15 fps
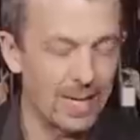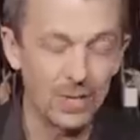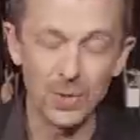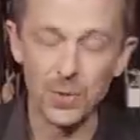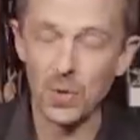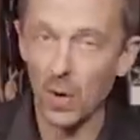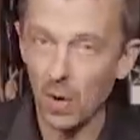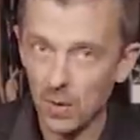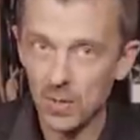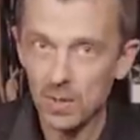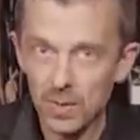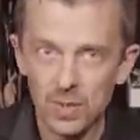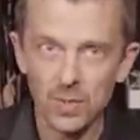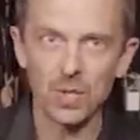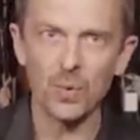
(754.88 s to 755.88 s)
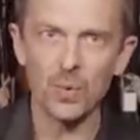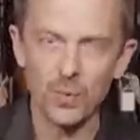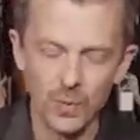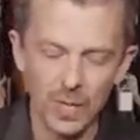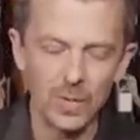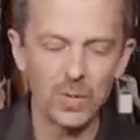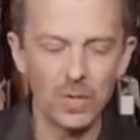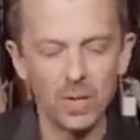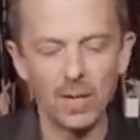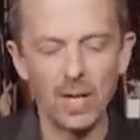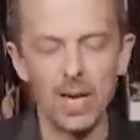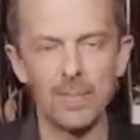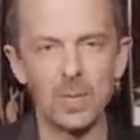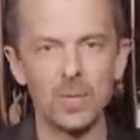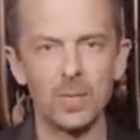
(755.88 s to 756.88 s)
It's not. There's confusion
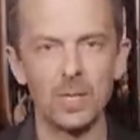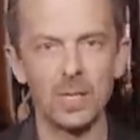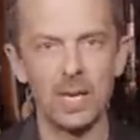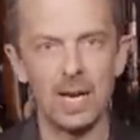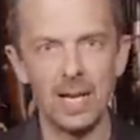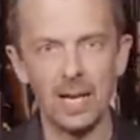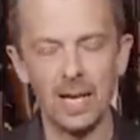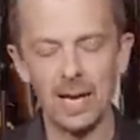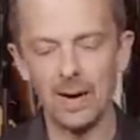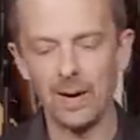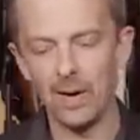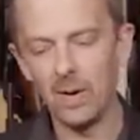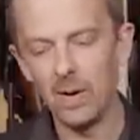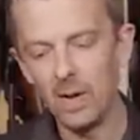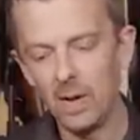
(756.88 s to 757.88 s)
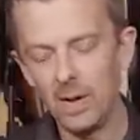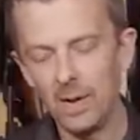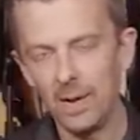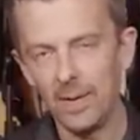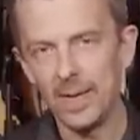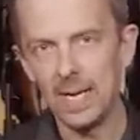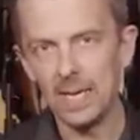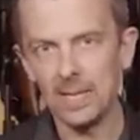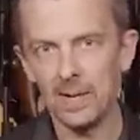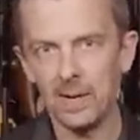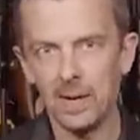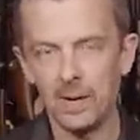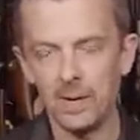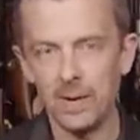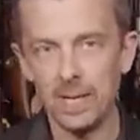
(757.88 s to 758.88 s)
there between the LAR and the
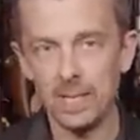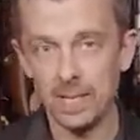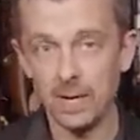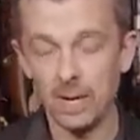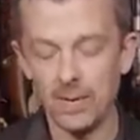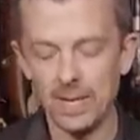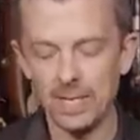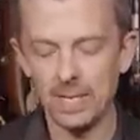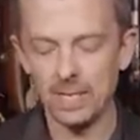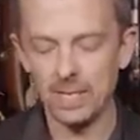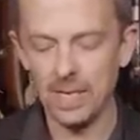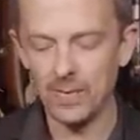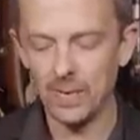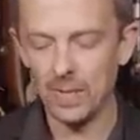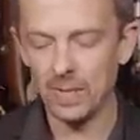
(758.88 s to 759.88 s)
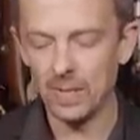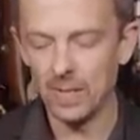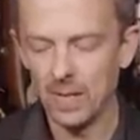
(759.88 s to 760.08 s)
SAR-87.